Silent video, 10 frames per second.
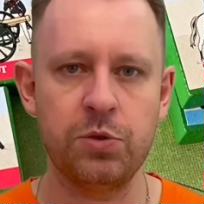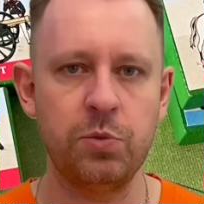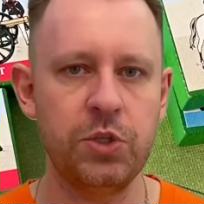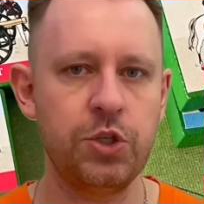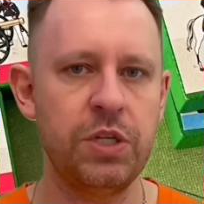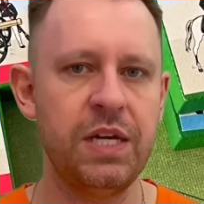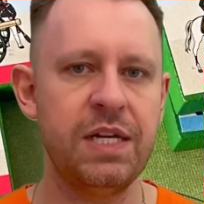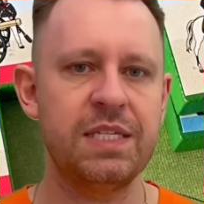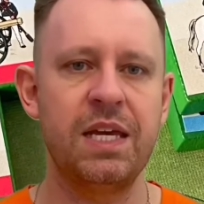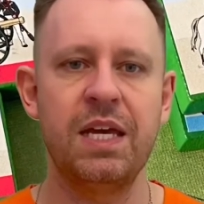which
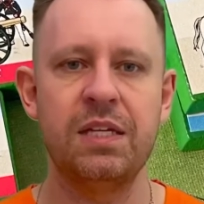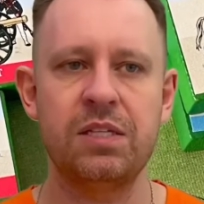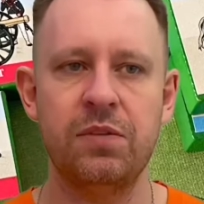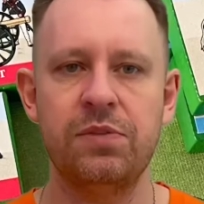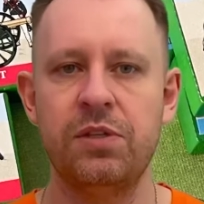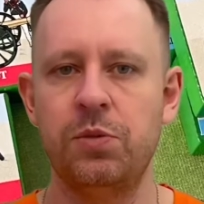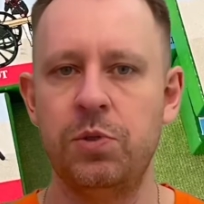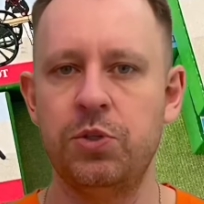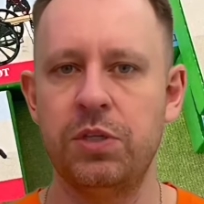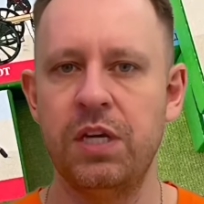is something
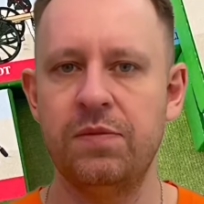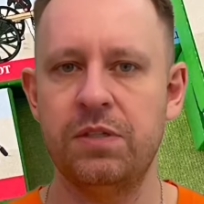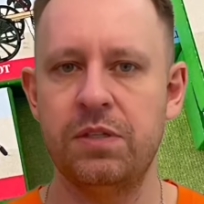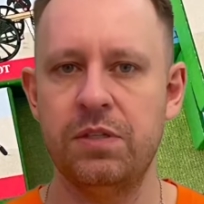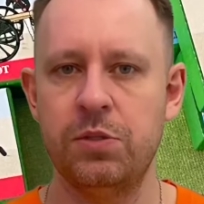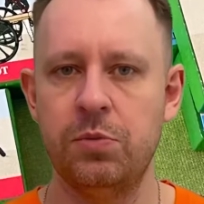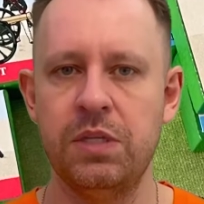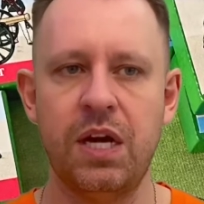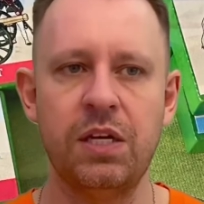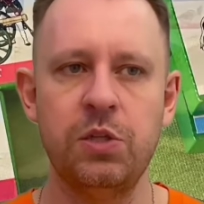which gives this
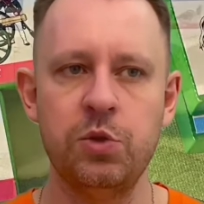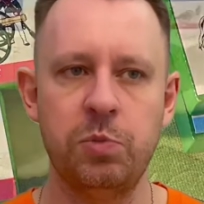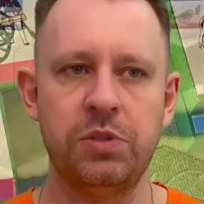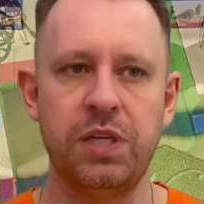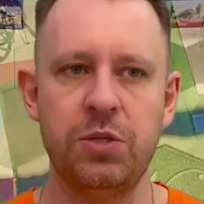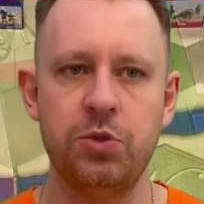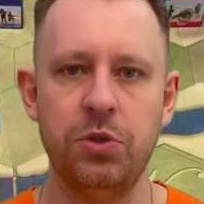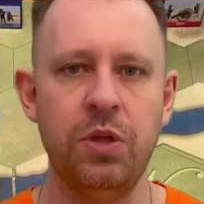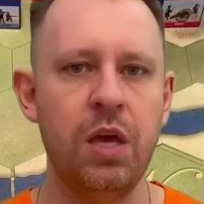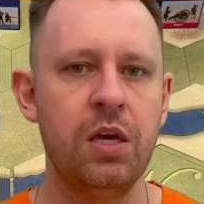unit a huge potential,